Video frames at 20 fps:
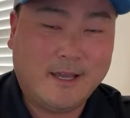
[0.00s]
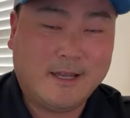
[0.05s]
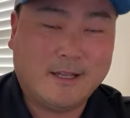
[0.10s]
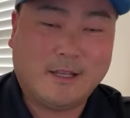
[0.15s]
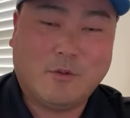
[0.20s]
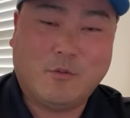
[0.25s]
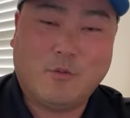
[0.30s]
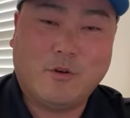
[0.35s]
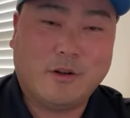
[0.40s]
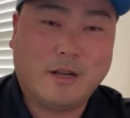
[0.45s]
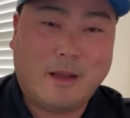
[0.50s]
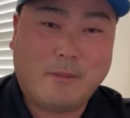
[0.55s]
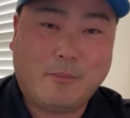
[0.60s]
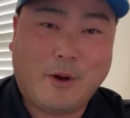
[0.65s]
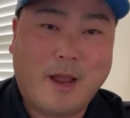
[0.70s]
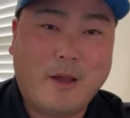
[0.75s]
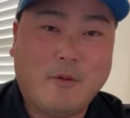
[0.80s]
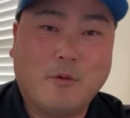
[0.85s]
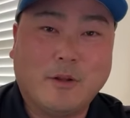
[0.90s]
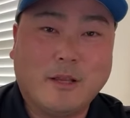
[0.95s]
then one, I
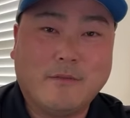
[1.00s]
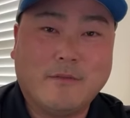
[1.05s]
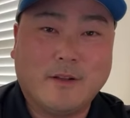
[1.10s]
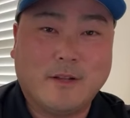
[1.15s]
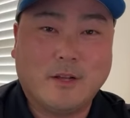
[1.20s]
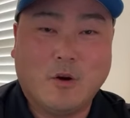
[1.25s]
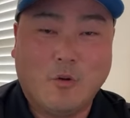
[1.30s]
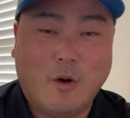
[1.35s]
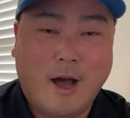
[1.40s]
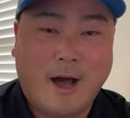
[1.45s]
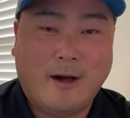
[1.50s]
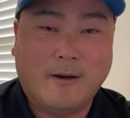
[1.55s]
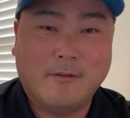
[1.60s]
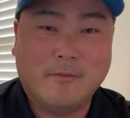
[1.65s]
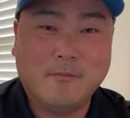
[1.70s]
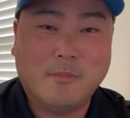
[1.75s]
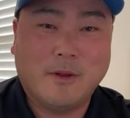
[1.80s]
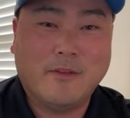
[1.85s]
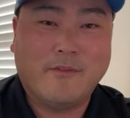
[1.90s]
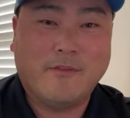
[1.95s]
probably won't even go
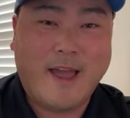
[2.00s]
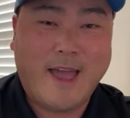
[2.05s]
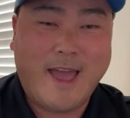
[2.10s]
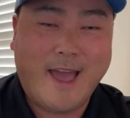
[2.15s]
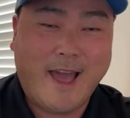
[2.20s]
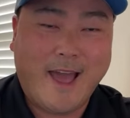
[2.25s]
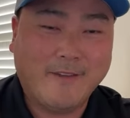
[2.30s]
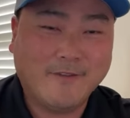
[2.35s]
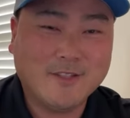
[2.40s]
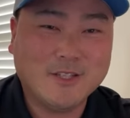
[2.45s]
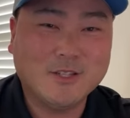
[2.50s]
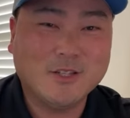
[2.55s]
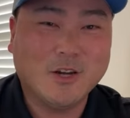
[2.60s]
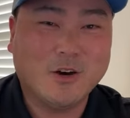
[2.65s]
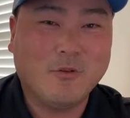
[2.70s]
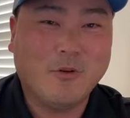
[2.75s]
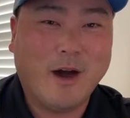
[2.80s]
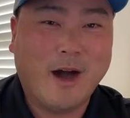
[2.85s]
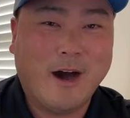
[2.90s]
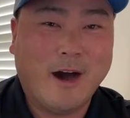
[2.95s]
out. But if I have to
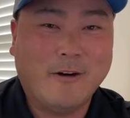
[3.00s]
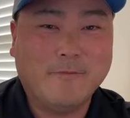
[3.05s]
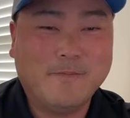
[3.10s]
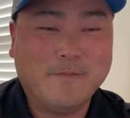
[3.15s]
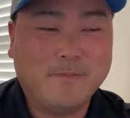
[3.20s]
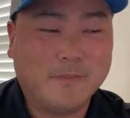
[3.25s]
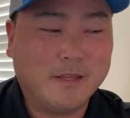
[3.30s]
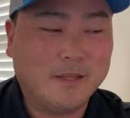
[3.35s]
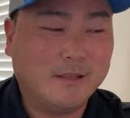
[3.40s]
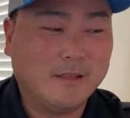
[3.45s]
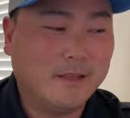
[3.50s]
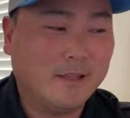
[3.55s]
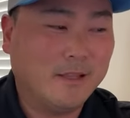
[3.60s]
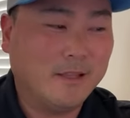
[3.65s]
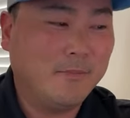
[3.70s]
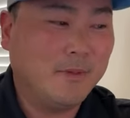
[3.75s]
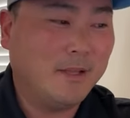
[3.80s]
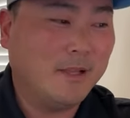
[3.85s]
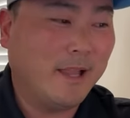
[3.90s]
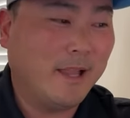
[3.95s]
go out,
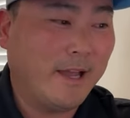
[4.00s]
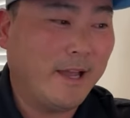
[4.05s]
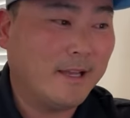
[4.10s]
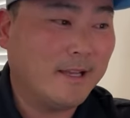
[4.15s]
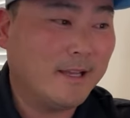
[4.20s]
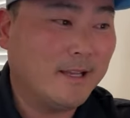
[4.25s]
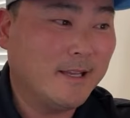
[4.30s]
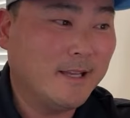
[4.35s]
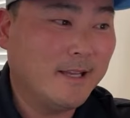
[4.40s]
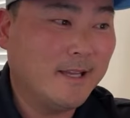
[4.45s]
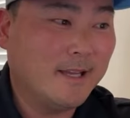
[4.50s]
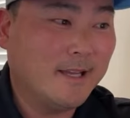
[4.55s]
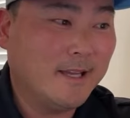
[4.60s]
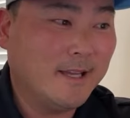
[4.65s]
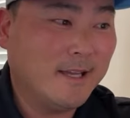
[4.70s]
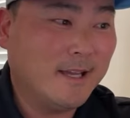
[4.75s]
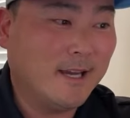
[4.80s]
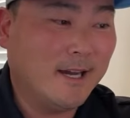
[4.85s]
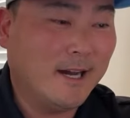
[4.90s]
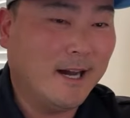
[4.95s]
it'd be like
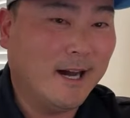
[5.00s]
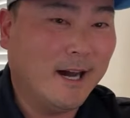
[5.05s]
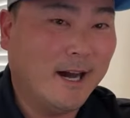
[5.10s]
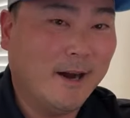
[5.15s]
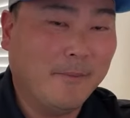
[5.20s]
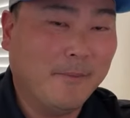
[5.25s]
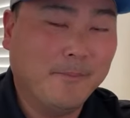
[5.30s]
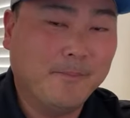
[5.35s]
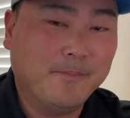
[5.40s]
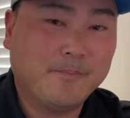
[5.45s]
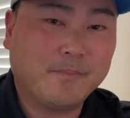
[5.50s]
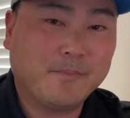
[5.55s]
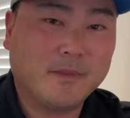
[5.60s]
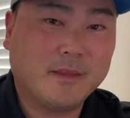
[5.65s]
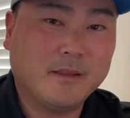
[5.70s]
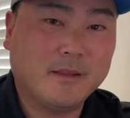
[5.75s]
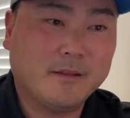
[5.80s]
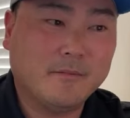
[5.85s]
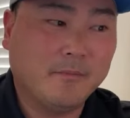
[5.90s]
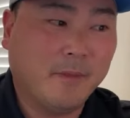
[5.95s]

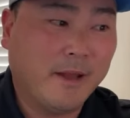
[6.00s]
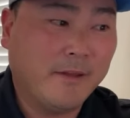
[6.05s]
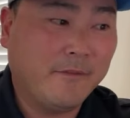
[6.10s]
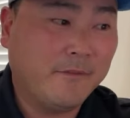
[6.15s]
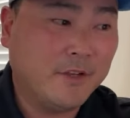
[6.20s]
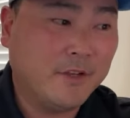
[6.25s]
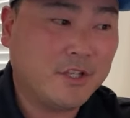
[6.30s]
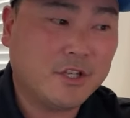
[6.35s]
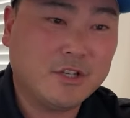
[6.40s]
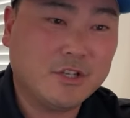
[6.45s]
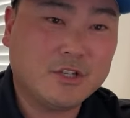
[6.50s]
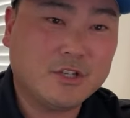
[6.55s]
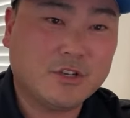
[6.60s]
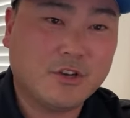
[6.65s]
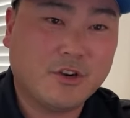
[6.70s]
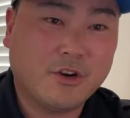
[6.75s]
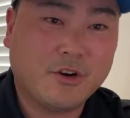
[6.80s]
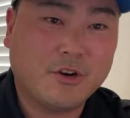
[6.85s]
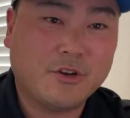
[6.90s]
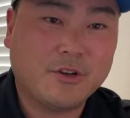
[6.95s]
my fishing
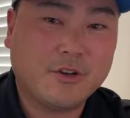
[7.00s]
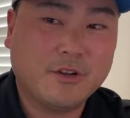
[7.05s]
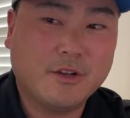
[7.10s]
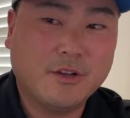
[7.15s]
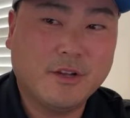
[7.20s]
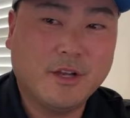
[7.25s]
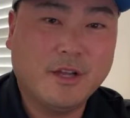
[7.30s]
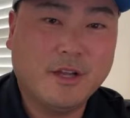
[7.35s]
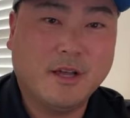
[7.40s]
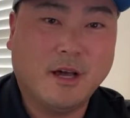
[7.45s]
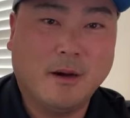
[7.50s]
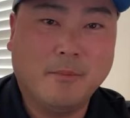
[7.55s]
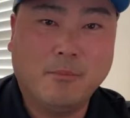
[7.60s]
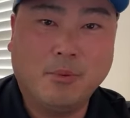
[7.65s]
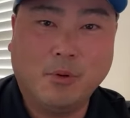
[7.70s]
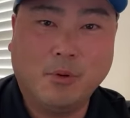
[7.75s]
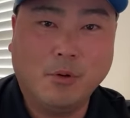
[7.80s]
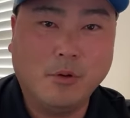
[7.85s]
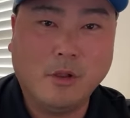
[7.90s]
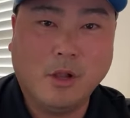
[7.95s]
shirt, a
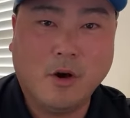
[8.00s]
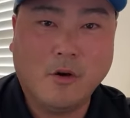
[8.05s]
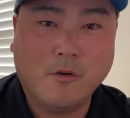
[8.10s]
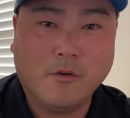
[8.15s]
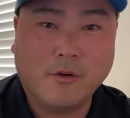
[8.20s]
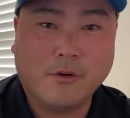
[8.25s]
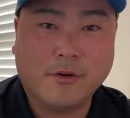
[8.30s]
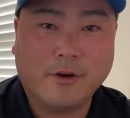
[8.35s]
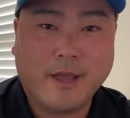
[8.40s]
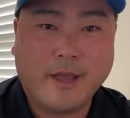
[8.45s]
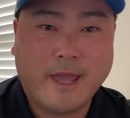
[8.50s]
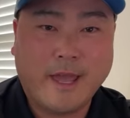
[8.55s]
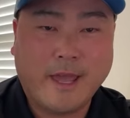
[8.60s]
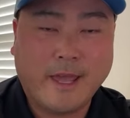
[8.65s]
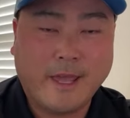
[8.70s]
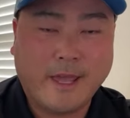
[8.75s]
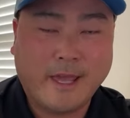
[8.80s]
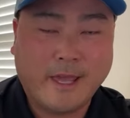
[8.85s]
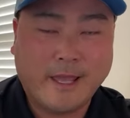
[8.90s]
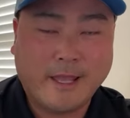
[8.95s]
pullover,
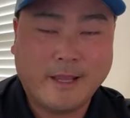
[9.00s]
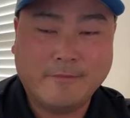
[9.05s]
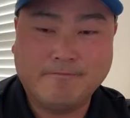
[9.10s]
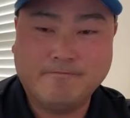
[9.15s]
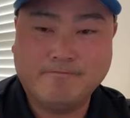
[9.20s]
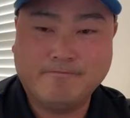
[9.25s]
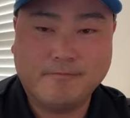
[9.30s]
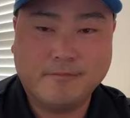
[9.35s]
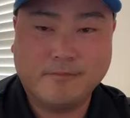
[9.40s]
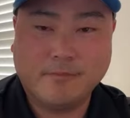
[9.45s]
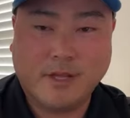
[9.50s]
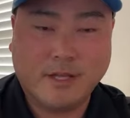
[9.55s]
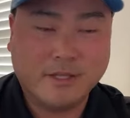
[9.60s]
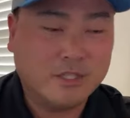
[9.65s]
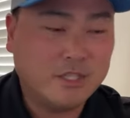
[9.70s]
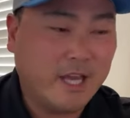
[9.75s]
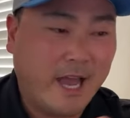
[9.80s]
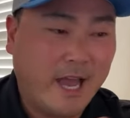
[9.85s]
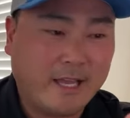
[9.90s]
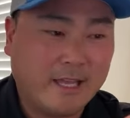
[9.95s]
and a
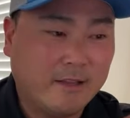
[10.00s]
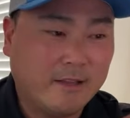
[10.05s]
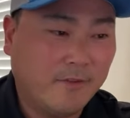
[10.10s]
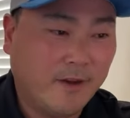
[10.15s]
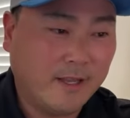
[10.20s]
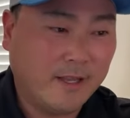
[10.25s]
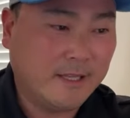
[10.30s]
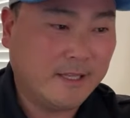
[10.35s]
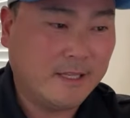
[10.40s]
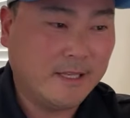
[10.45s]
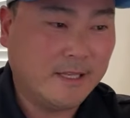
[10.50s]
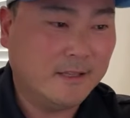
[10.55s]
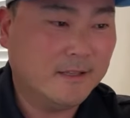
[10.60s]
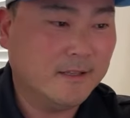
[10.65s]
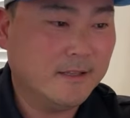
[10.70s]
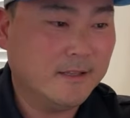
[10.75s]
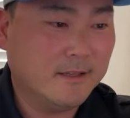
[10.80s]
jacket if I need it.